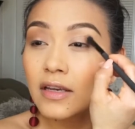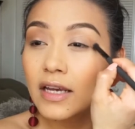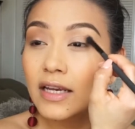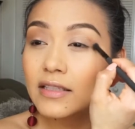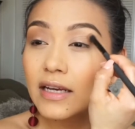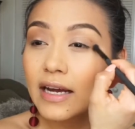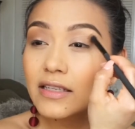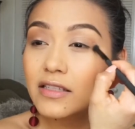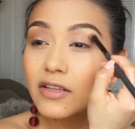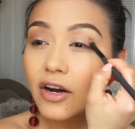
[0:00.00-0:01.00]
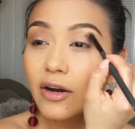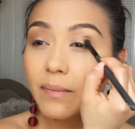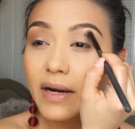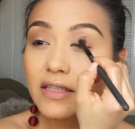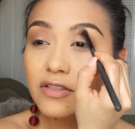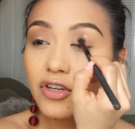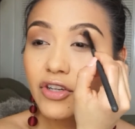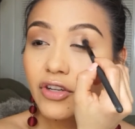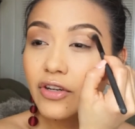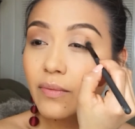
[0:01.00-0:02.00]
I start by
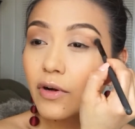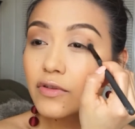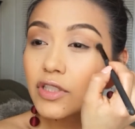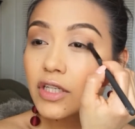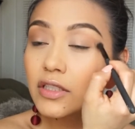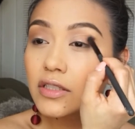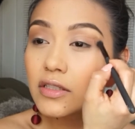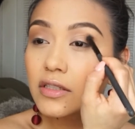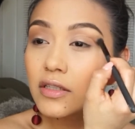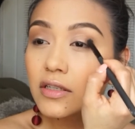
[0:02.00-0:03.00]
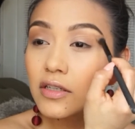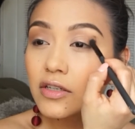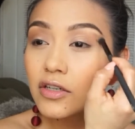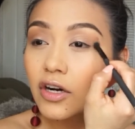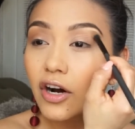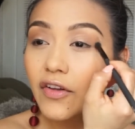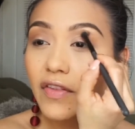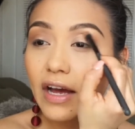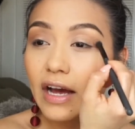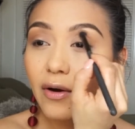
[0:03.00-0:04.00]
circular motions on
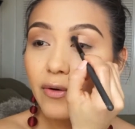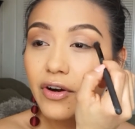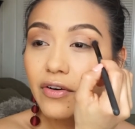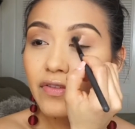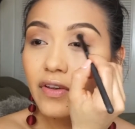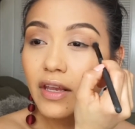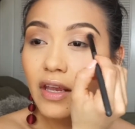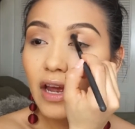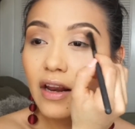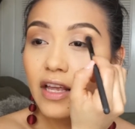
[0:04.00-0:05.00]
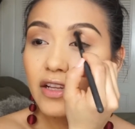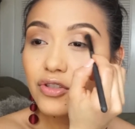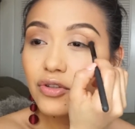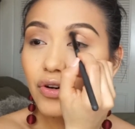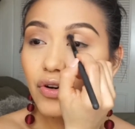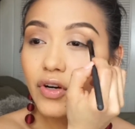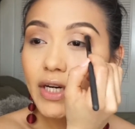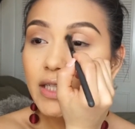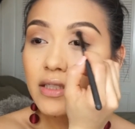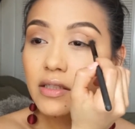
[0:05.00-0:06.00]
the outer V and into the
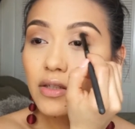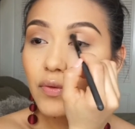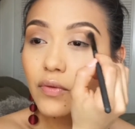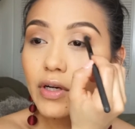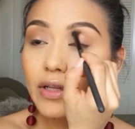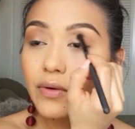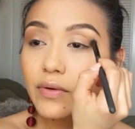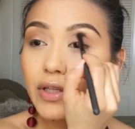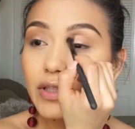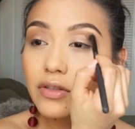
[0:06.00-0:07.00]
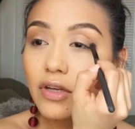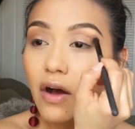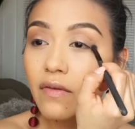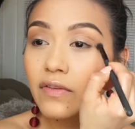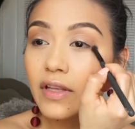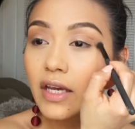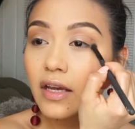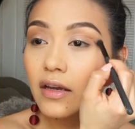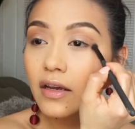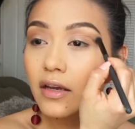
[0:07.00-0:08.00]
crease really
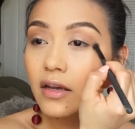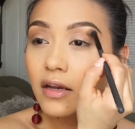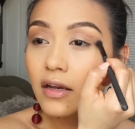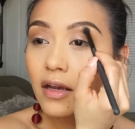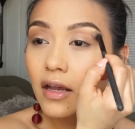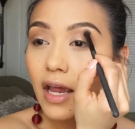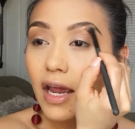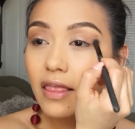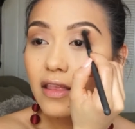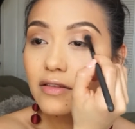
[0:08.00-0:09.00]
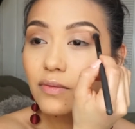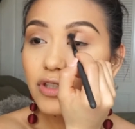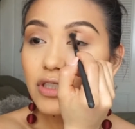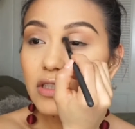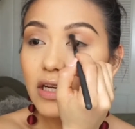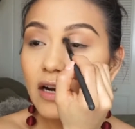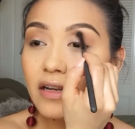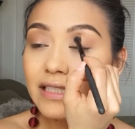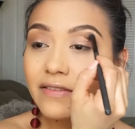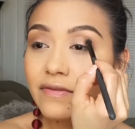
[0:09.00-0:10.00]
softly, and this will just kind
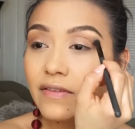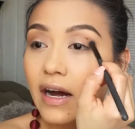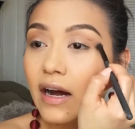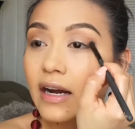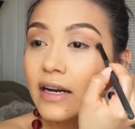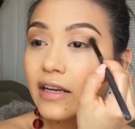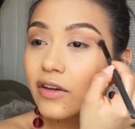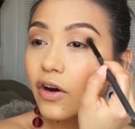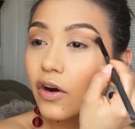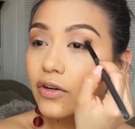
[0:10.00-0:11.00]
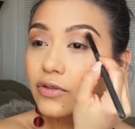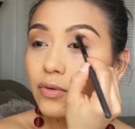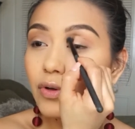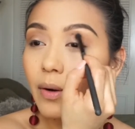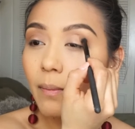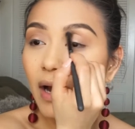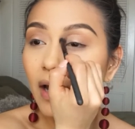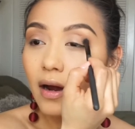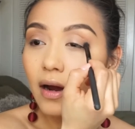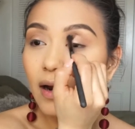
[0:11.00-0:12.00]
of define and contour
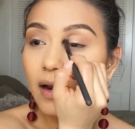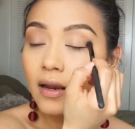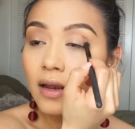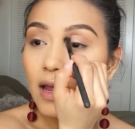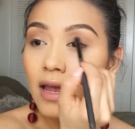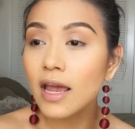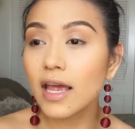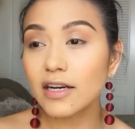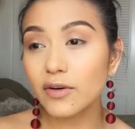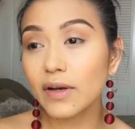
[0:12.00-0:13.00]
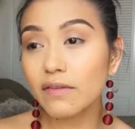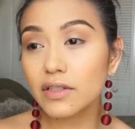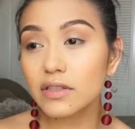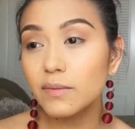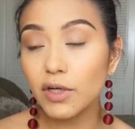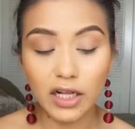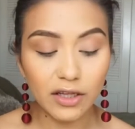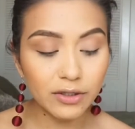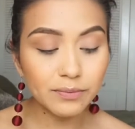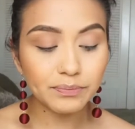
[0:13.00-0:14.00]
my eye, and it'll give it some
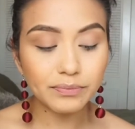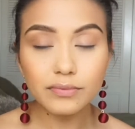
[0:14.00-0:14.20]
color,